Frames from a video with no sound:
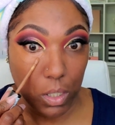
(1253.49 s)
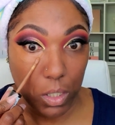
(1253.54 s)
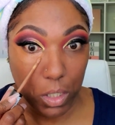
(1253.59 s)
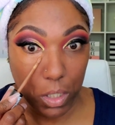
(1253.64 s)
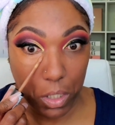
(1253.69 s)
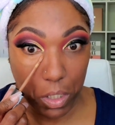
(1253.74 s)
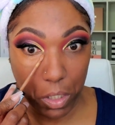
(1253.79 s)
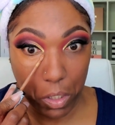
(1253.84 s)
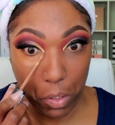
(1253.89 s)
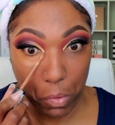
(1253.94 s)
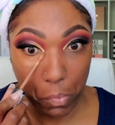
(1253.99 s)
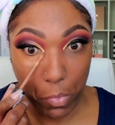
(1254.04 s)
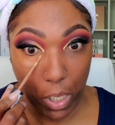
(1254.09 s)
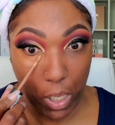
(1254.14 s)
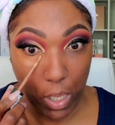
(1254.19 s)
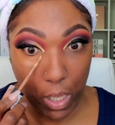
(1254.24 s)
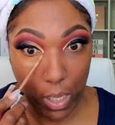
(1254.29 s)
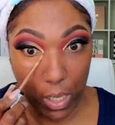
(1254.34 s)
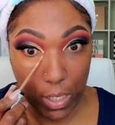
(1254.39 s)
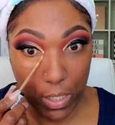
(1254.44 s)
just under
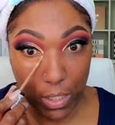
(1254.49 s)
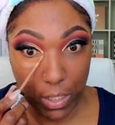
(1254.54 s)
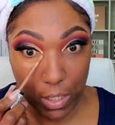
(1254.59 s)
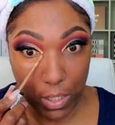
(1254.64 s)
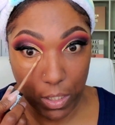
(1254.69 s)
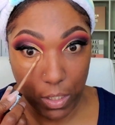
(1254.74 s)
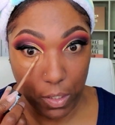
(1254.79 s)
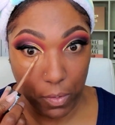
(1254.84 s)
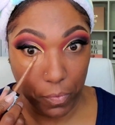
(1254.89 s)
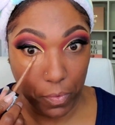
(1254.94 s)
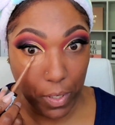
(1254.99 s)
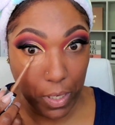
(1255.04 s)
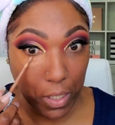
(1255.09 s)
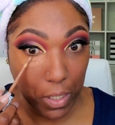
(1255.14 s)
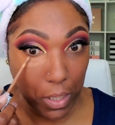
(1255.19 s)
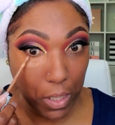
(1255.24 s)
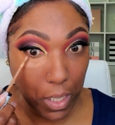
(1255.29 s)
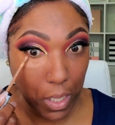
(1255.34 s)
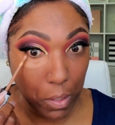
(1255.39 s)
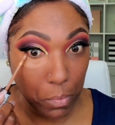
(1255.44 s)
my eyes and stuff
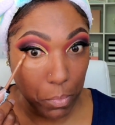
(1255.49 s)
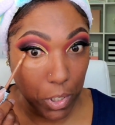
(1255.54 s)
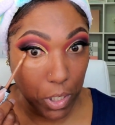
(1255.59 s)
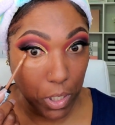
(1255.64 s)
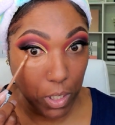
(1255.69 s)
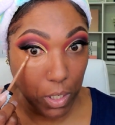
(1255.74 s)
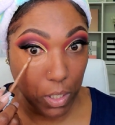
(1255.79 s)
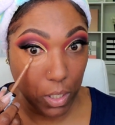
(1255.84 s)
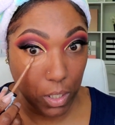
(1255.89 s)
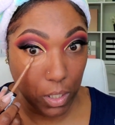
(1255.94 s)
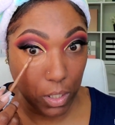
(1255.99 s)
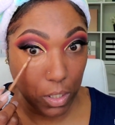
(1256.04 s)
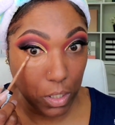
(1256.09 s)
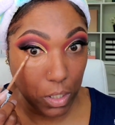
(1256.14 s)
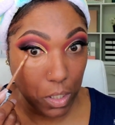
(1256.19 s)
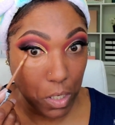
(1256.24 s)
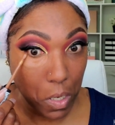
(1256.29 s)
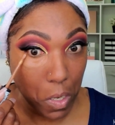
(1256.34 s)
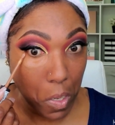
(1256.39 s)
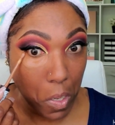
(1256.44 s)
like that
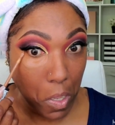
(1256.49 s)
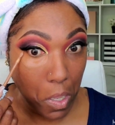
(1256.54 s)
because